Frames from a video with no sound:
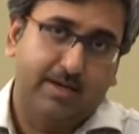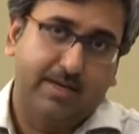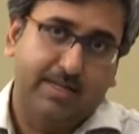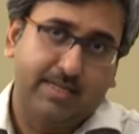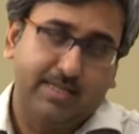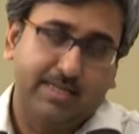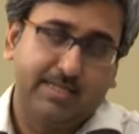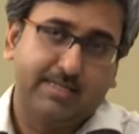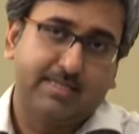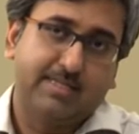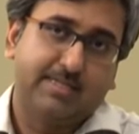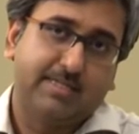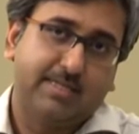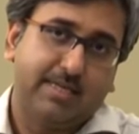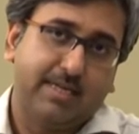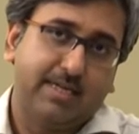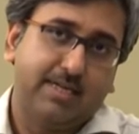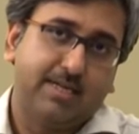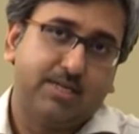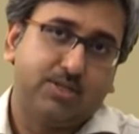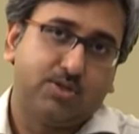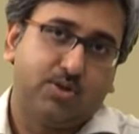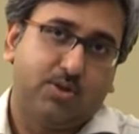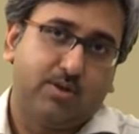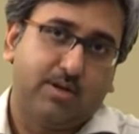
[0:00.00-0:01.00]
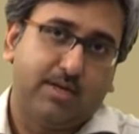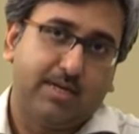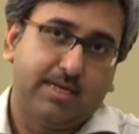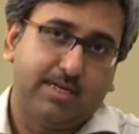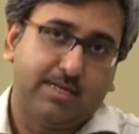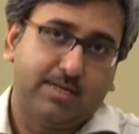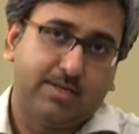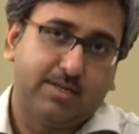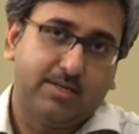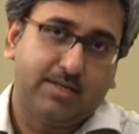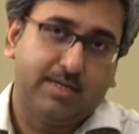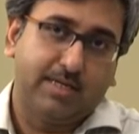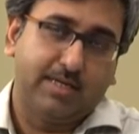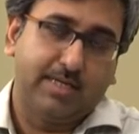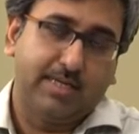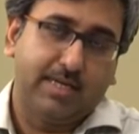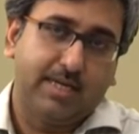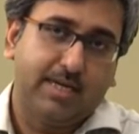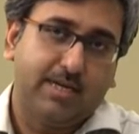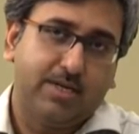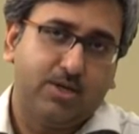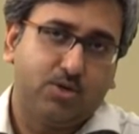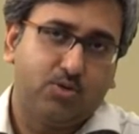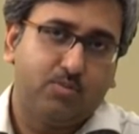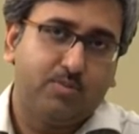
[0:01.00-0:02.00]
in this series on literary
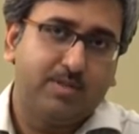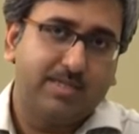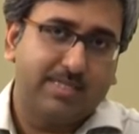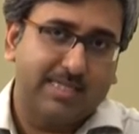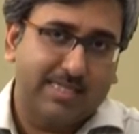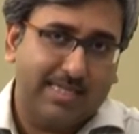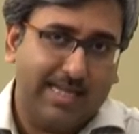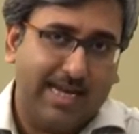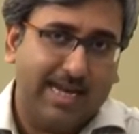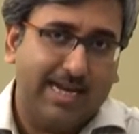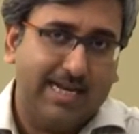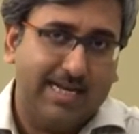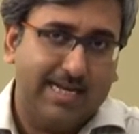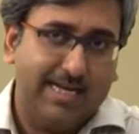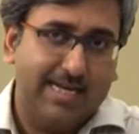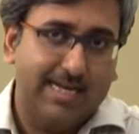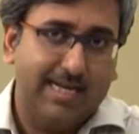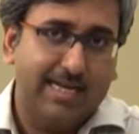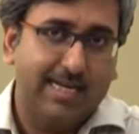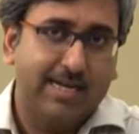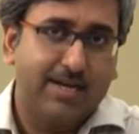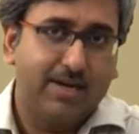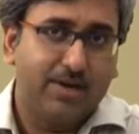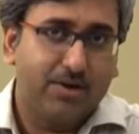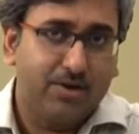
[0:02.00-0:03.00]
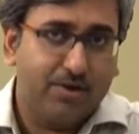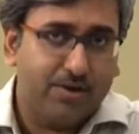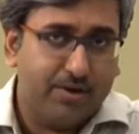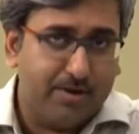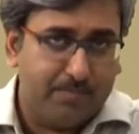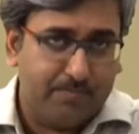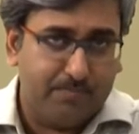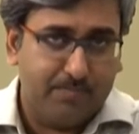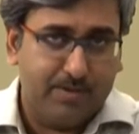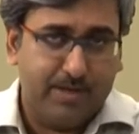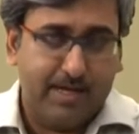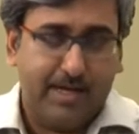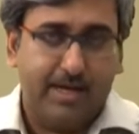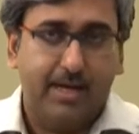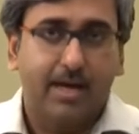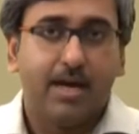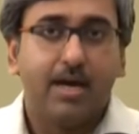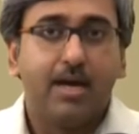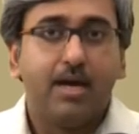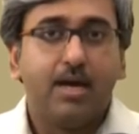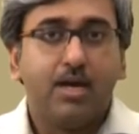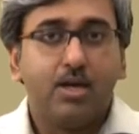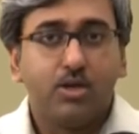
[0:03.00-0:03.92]
theory to be slightly cryptic.